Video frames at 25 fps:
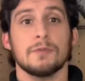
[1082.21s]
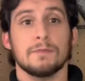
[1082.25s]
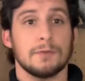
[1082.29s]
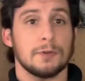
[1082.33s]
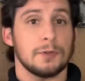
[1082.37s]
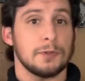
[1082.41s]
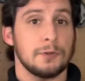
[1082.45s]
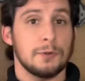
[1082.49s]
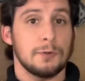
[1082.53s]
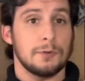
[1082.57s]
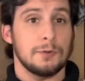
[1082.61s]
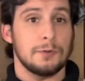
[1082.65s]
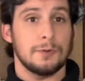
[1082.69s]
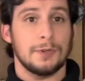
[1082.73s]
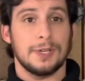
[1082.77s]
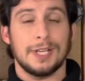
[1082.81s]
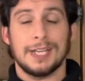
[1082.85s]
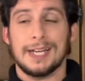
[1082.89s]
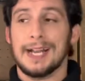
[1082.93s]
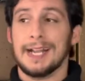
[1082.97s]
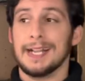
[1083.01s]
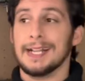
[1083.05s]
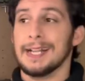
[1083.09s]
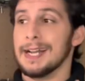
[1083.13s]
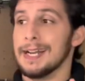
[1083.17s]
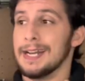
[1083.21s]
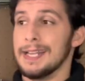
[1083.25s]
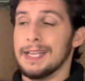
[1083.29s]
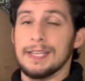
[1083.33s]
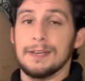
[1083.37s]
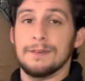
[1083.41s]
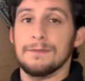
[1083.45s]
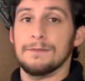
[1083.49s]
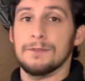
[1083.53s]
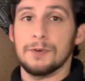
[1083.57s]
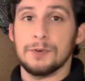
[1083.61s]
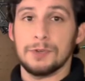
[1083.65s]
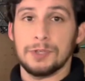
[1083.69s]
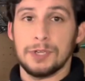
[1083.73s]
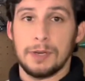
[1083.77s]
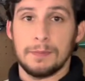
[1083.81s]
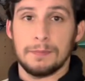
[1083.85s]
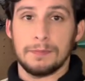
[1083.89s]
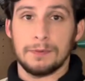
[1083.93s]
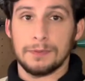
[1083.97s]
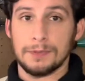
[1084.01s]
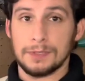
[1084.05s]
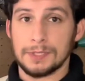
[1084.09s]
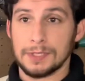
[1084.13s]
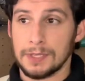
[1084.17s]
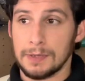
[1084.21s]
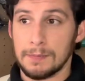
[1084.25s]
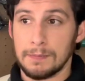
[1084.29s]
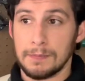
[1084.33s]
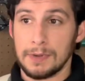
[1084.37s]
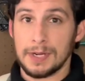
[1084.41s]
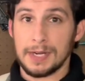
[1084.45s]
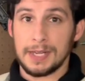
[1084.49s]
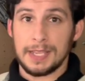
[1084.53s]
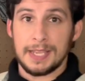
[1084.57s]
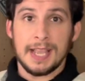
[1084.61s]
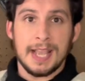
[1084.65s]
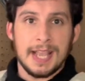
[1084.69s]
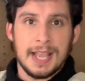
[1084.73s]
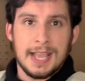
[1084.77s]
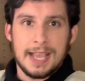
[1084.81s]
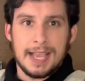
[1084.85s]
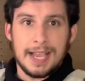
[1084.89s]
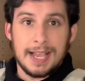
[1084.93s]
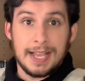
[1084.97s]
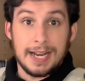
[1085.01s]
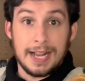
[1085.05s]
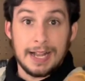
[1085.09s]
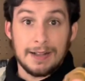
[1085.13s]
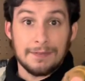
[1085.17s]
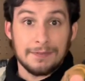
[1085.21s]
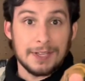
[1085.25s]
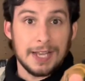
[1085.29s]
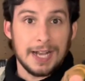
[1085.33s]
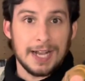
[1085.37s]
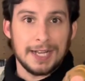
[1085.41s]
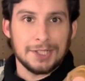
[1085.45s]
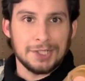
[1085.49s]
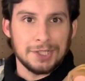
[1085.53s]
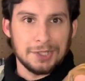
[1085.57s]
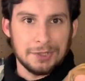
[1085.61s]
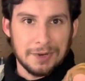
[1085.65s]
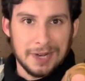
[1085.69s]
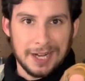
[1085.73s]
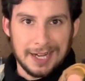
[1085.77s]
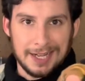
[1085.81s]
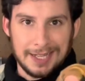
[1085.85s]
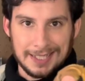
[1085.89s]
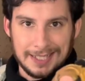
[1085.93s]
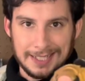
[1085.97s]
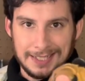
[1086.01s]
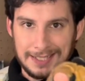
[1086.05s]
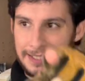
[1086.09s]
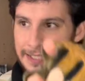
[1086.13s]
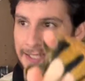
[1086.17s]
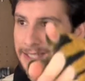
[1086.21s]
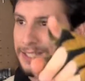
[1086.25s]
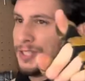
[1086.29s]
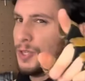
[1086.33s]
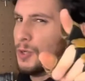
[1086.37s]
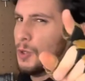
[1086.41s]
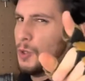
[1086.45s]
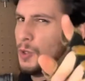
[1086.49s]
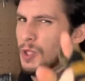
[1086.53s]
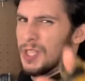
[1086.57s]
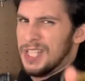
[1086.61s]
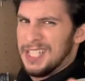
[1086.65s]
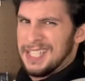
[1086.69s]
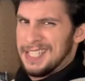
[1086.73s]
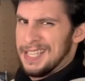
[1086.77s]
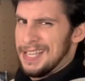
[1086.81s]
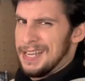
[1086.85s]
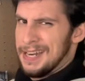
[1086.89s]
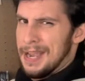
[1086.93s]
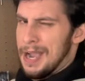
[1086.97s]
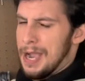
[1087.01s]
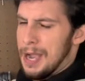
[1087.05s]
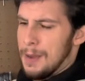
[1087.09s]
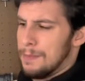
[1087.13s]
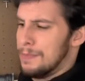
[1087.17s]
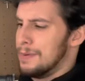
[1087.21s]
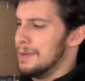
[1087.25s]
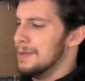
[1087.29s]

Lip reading: cool, and I got an info dump on somebody, and I've got you hostage, so listen up.